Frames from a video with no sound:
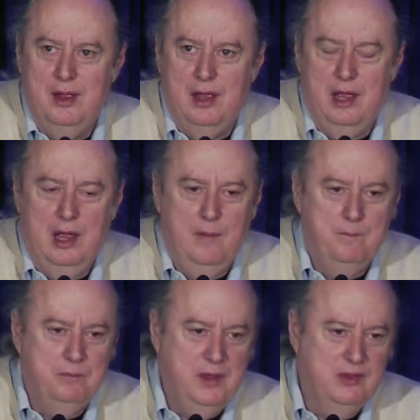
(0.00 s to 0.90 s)

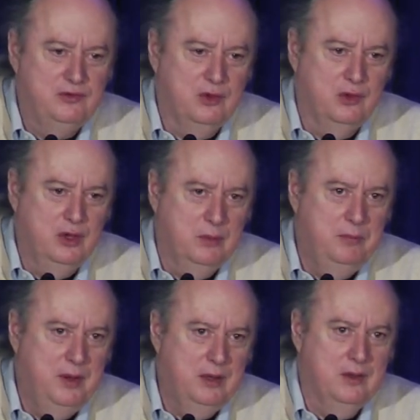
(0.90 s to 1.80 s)
Um, it's a little
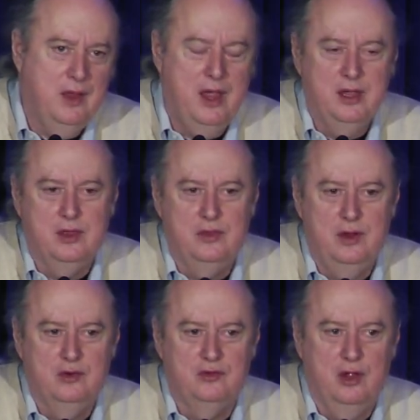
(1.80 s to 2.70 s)
bit like
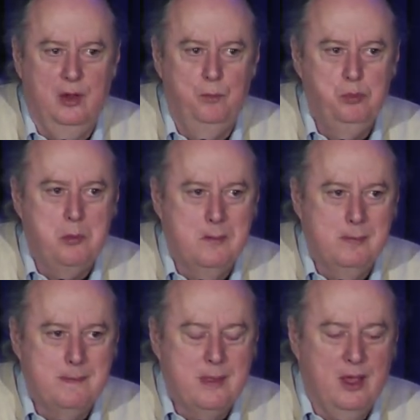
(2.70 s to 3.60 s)
there's a
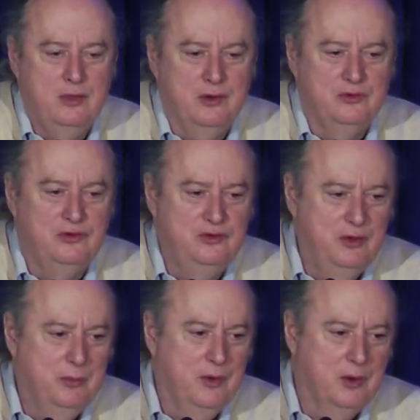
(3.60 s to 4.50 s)
there's a
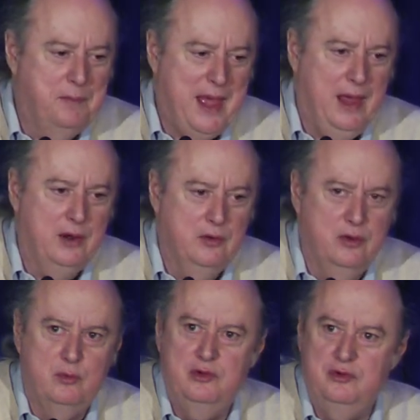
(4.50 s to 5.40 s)
similar pattern
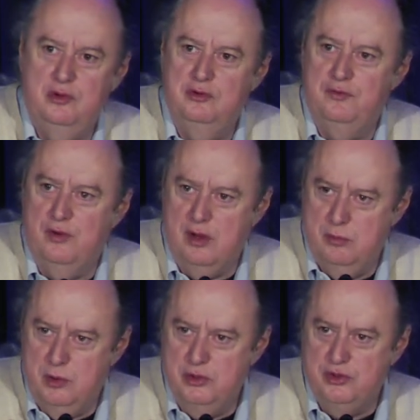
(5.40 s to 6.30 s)
that was used for
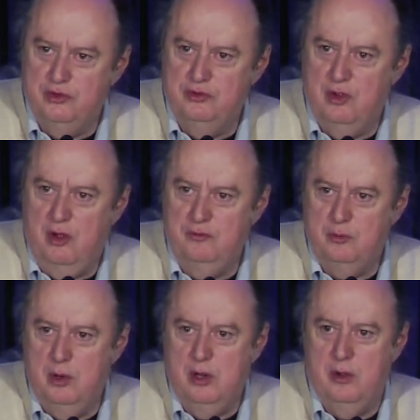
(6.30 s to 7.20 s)
commercial
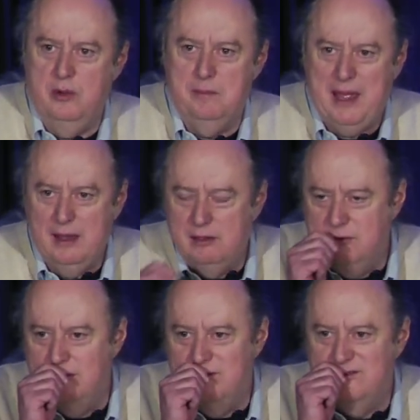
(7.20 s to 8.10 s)
software going back
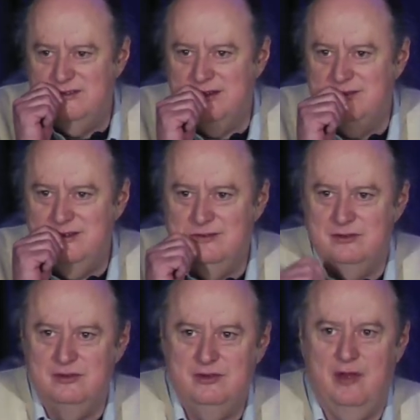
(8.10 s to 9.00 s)
into the 60s
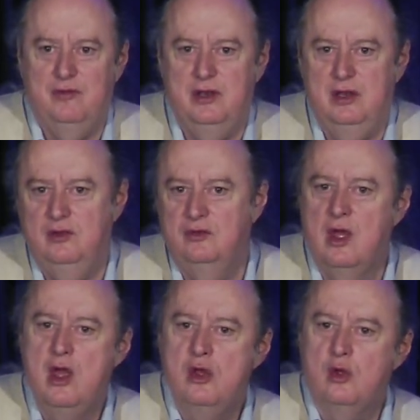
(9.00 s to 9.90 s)
and 70s
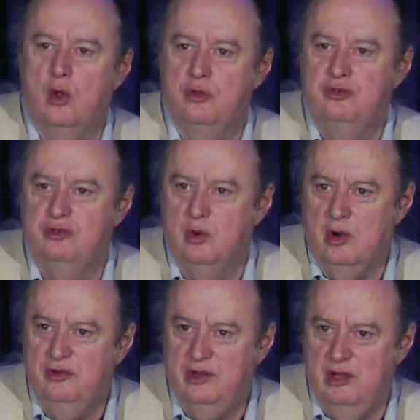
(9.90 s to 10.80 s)
called
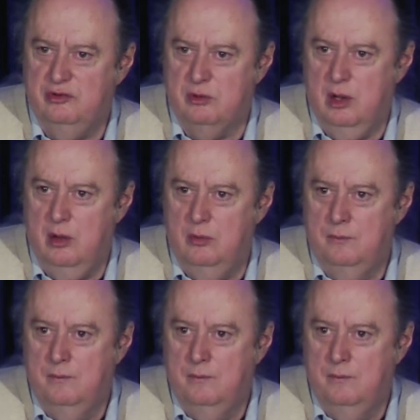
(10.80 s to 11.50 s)
source escrow,